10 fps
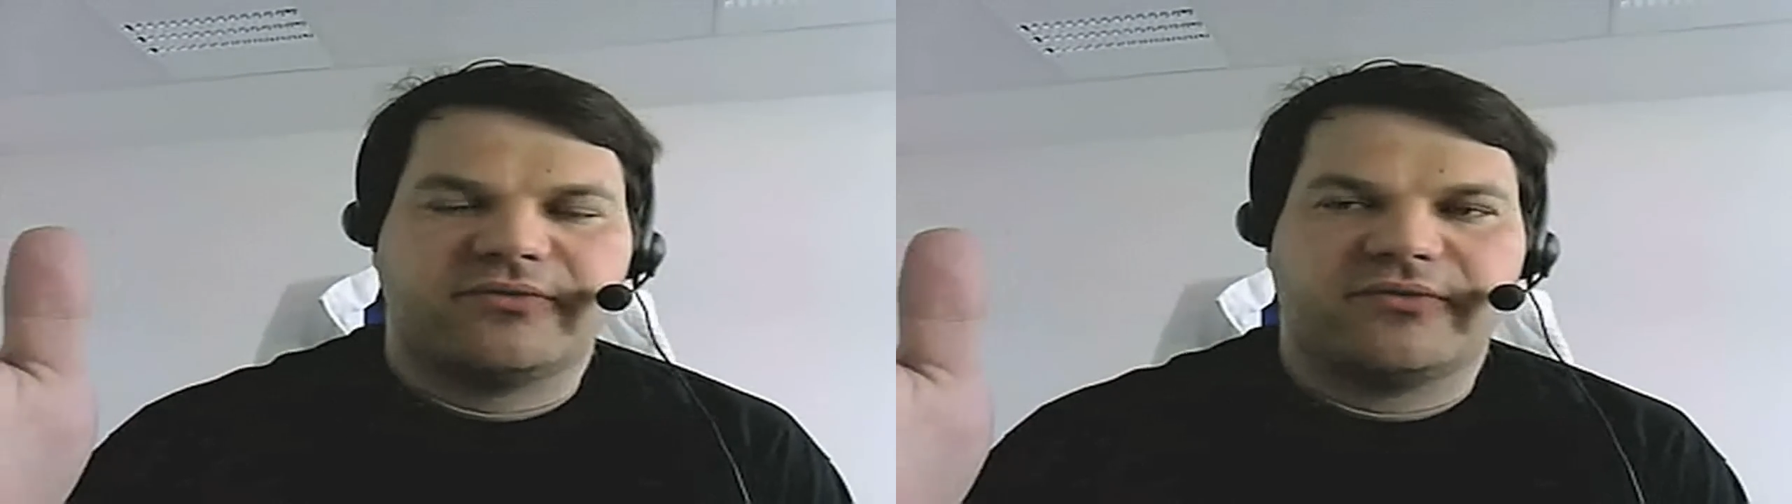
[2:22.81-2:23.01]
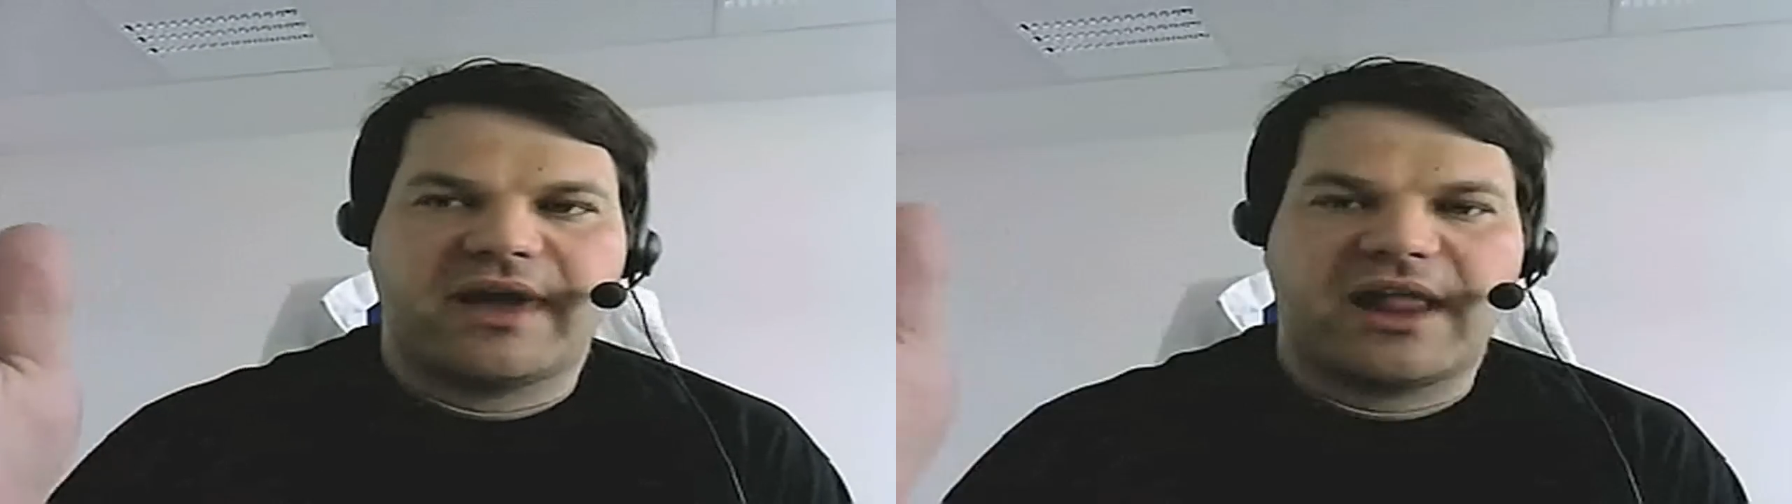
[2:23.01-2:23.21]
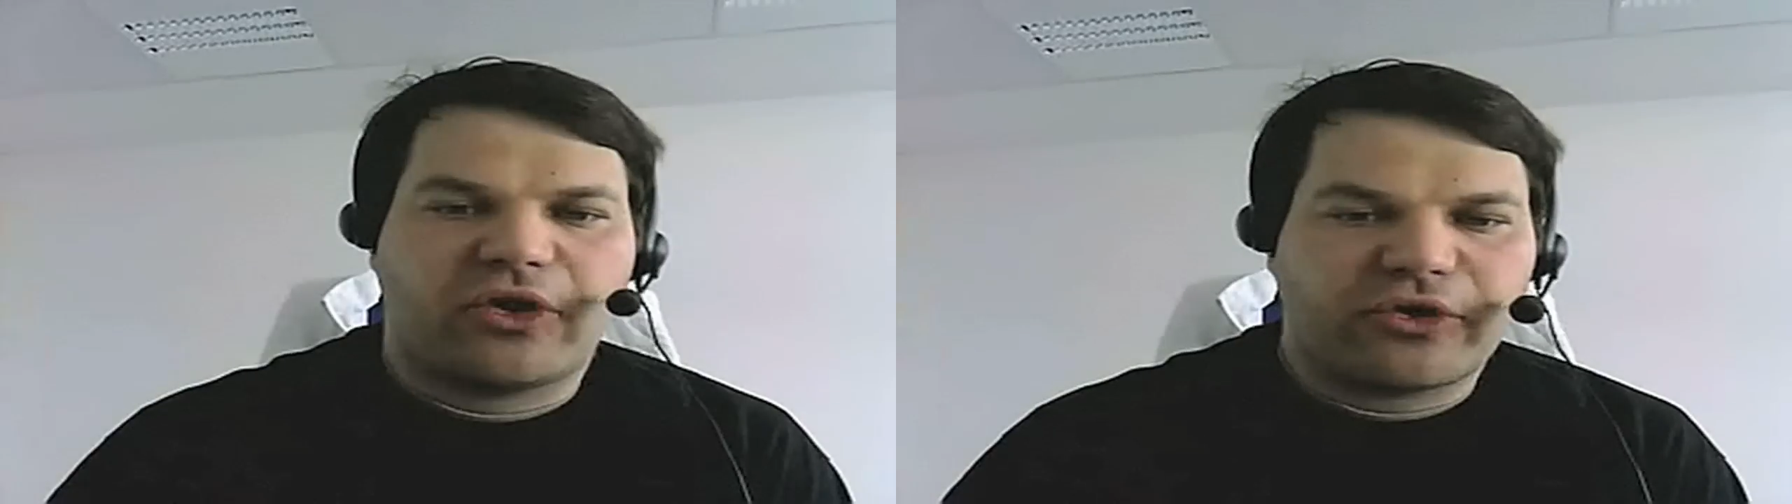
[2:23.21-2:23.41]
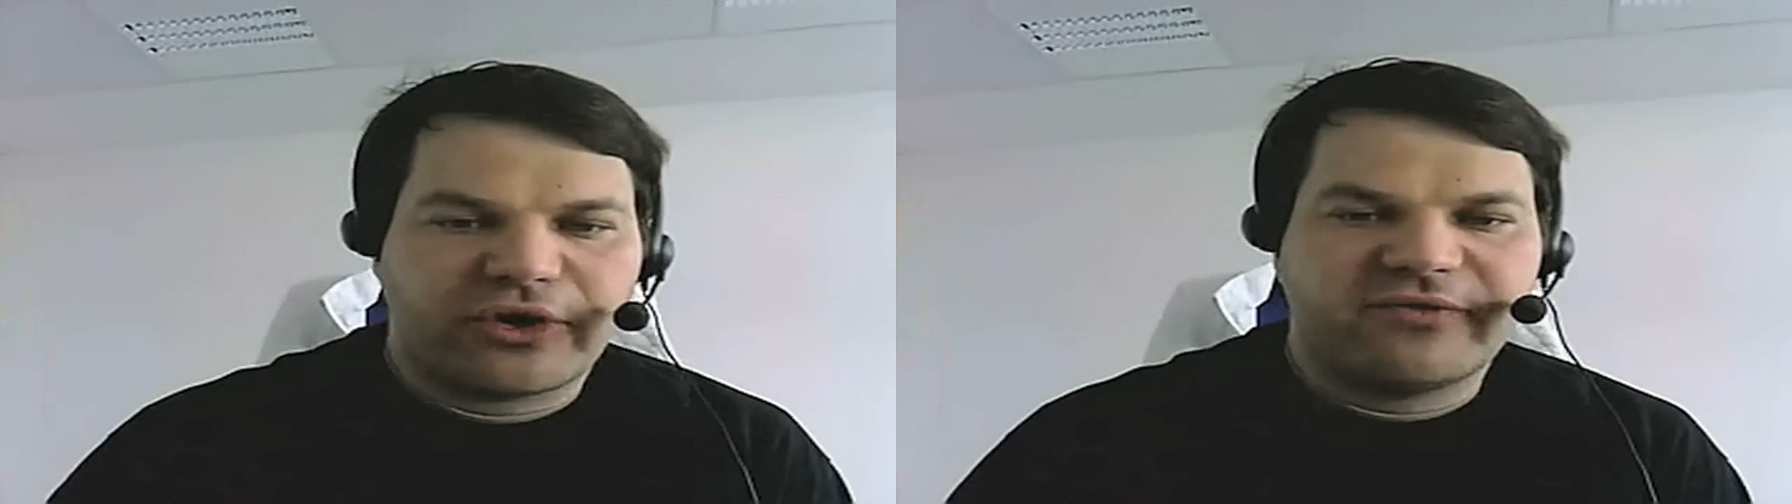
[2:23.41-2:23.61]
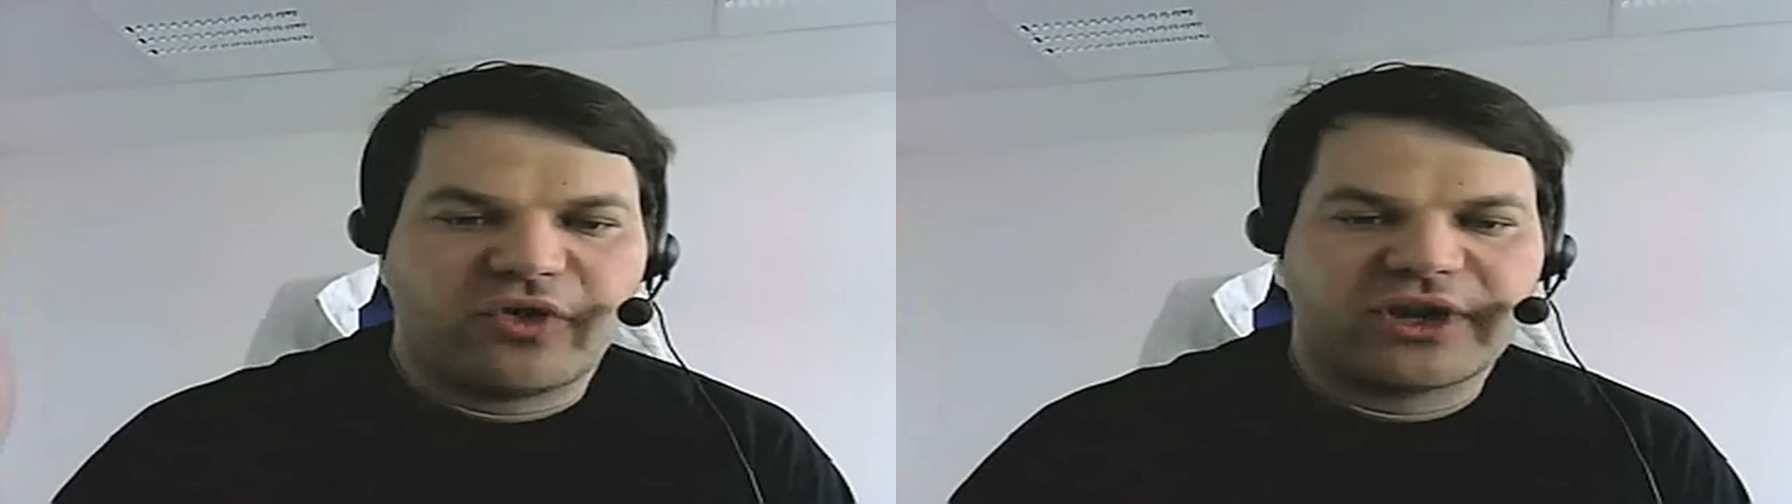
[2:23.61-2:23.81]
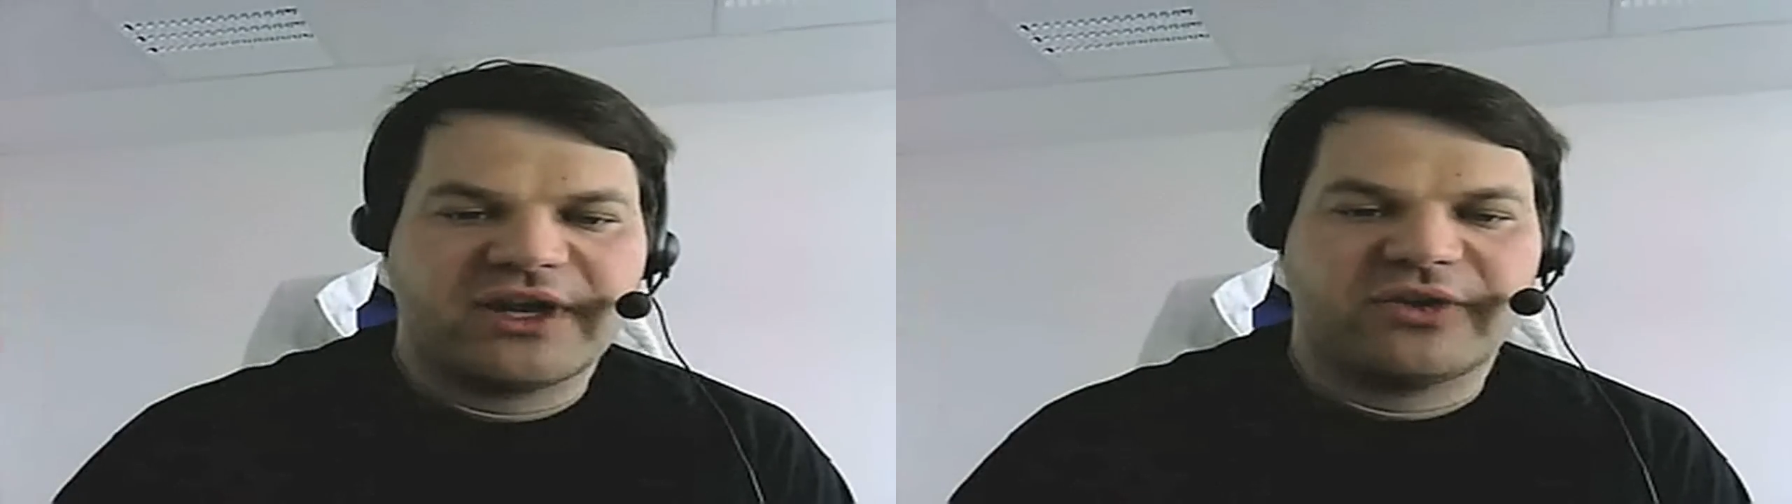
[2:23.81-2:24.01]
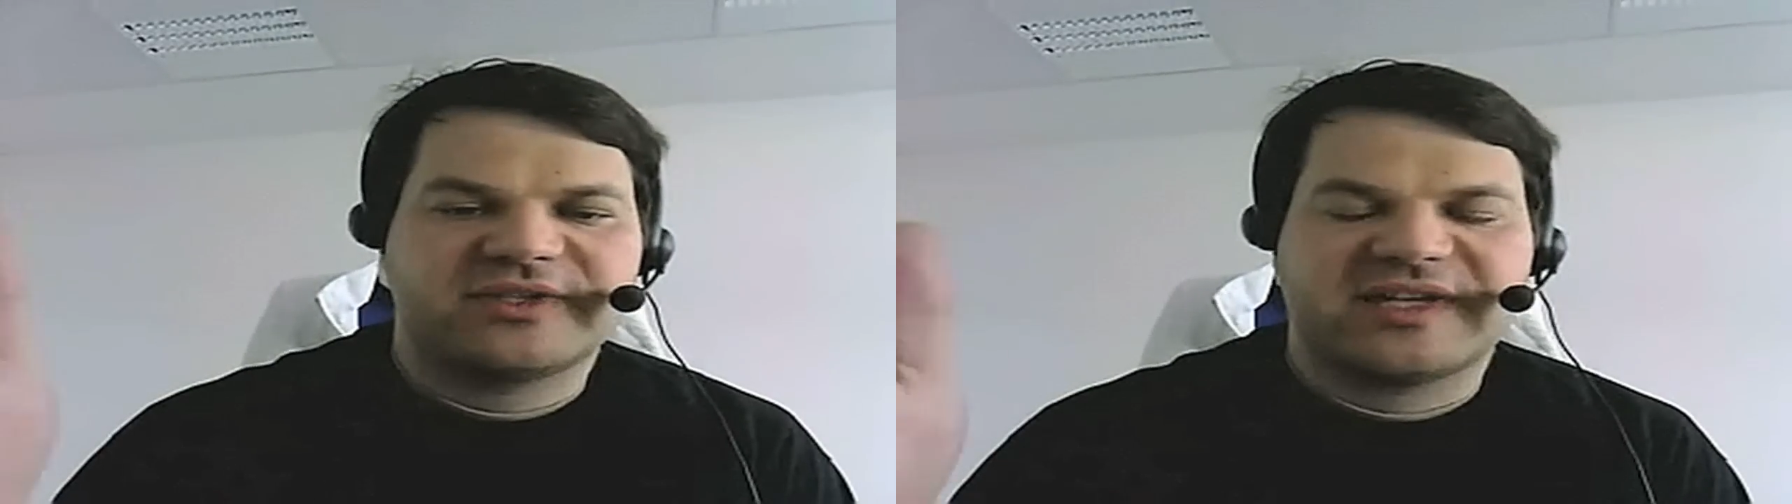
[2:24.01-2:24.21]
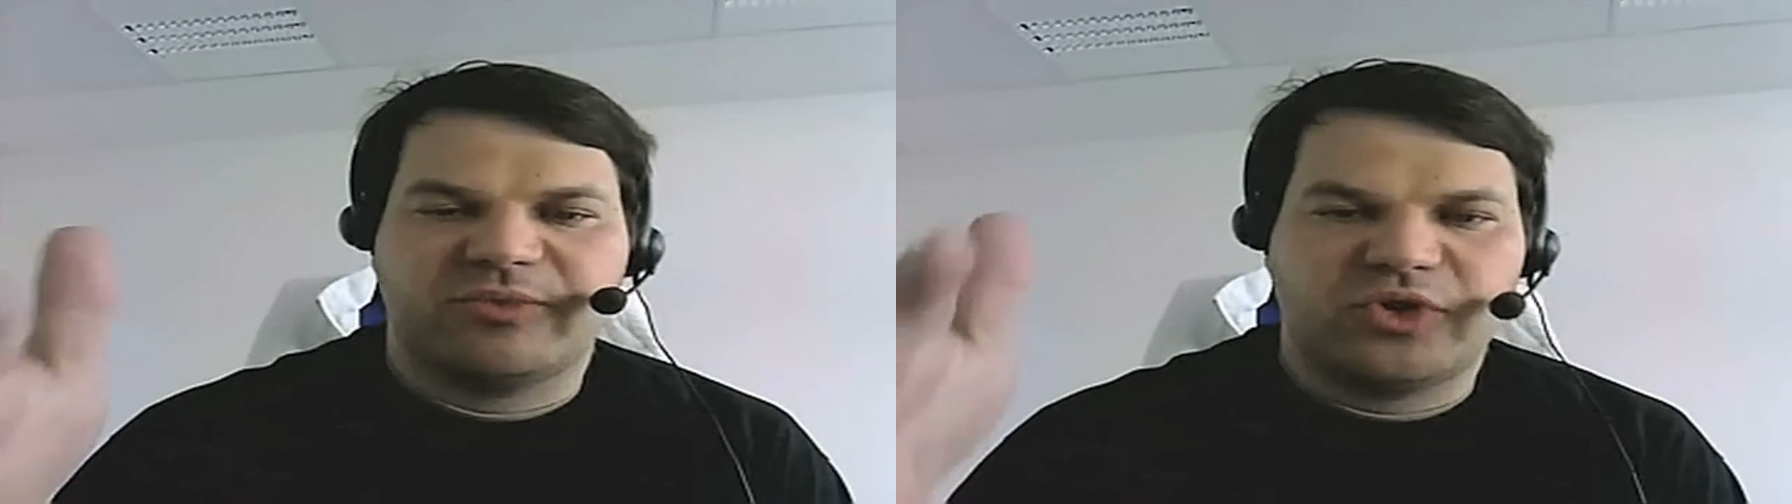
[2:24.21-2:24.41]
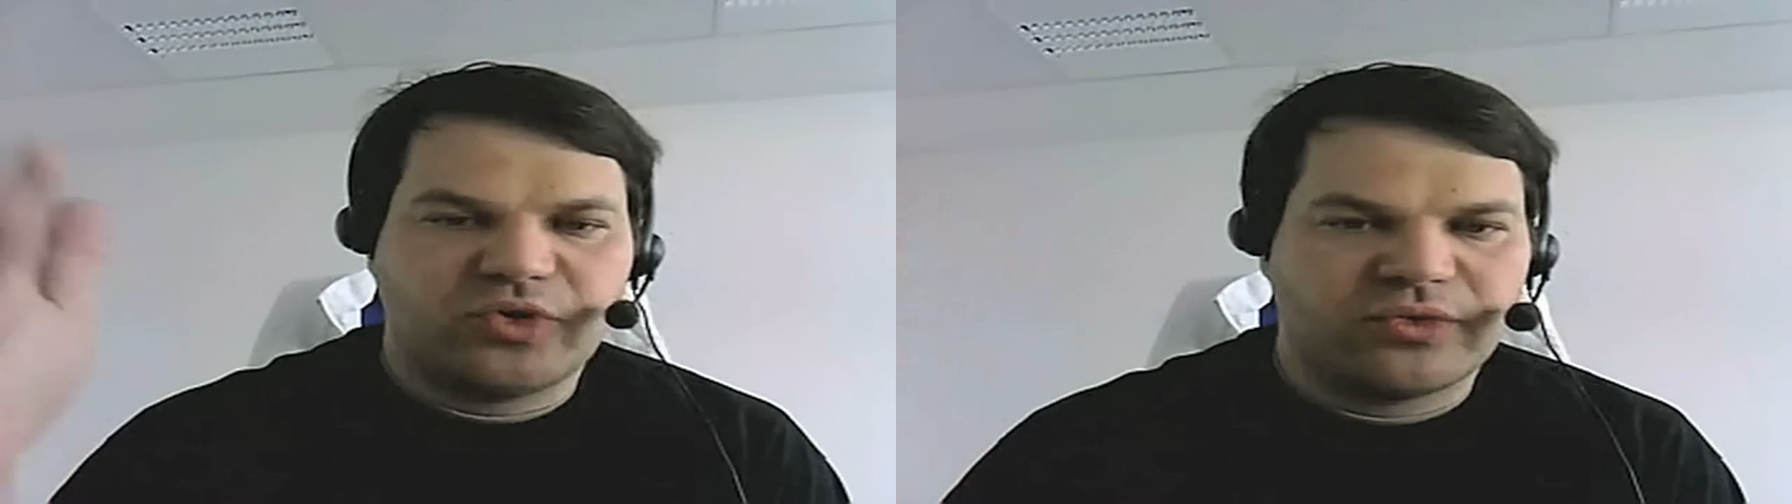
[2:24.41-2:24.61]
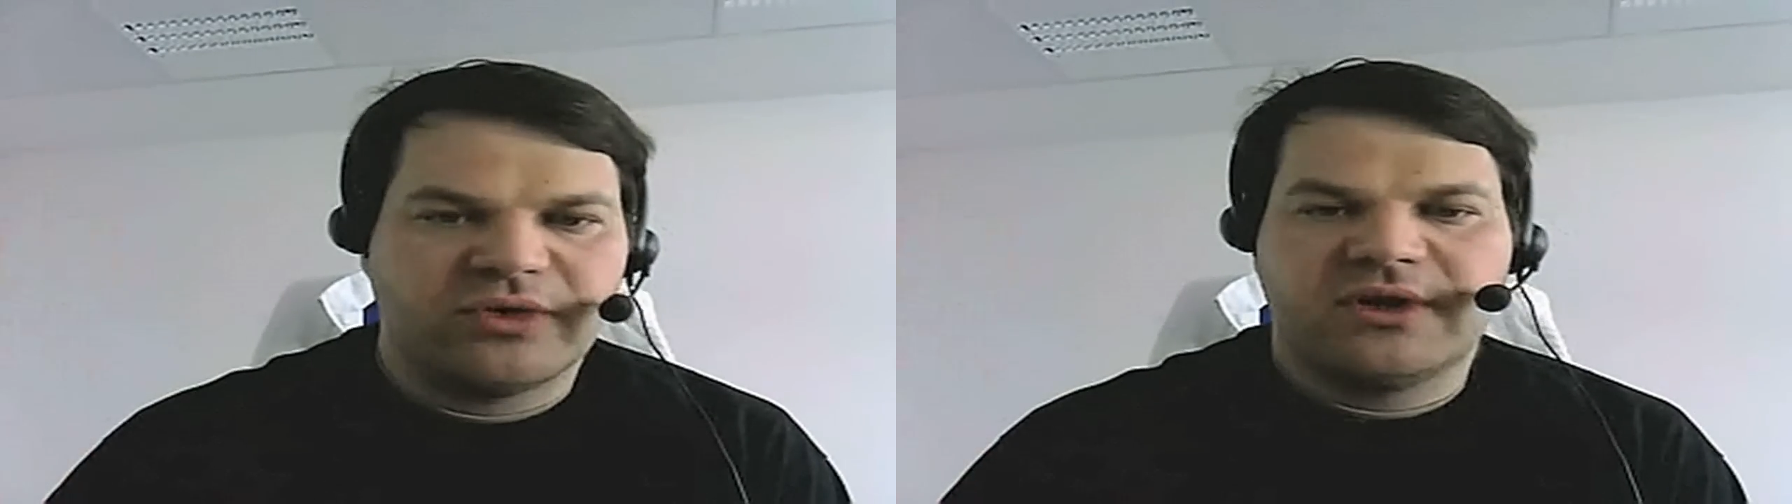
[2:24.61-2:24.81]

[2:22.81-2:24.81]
already working on some new